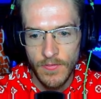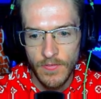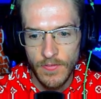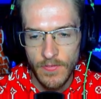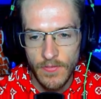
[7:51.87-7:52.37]

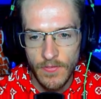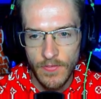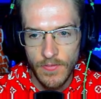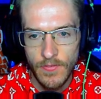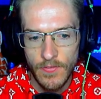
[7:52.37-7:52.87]

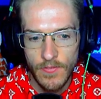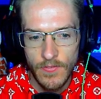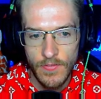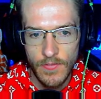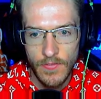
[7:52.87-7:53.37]

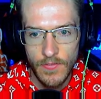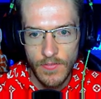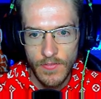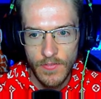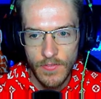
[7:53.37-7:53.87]

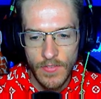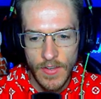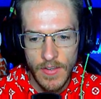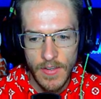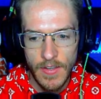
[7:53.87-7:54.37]

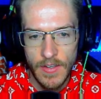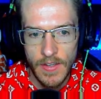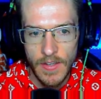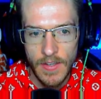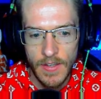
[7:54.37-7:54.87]

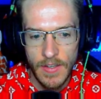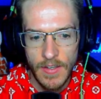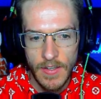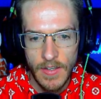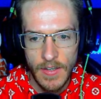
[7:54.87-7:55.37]

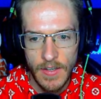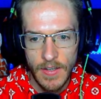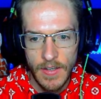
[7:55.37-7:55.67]
(no one is talking)